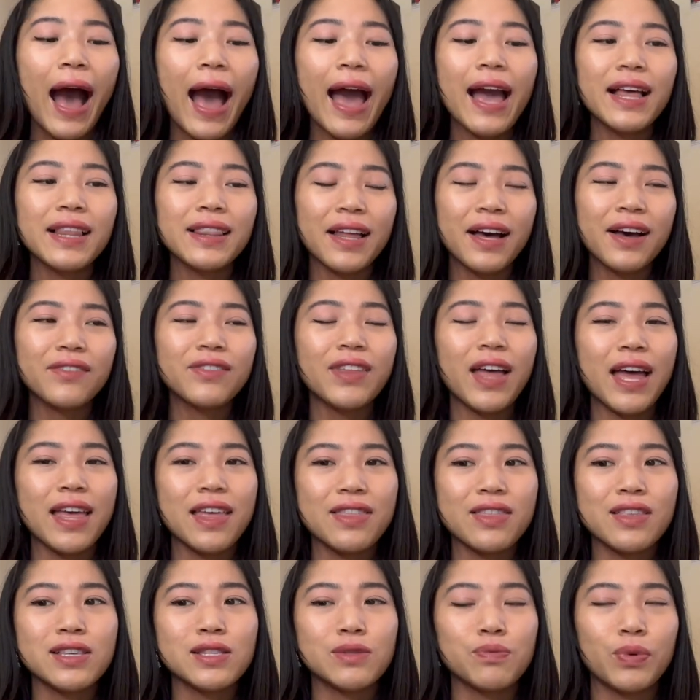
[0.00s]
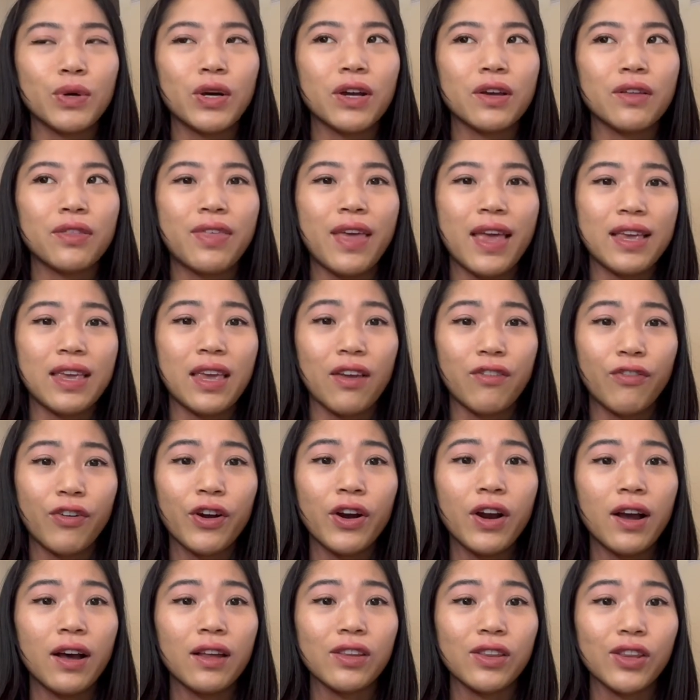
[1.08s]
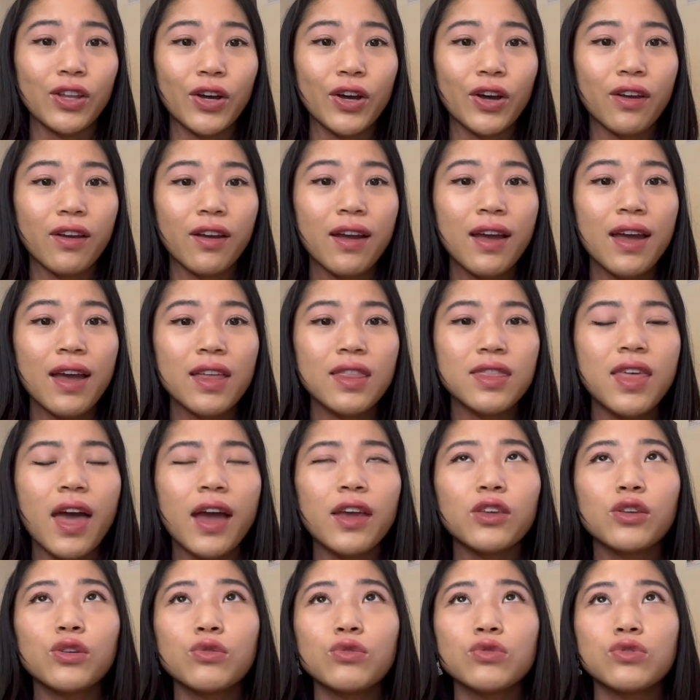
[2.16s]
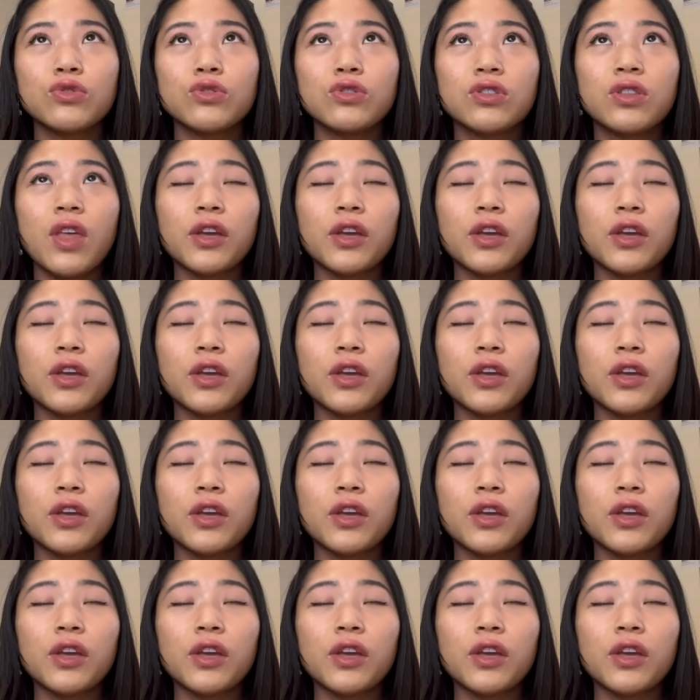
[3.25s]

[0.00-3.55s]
I love that in this book they give her a look that you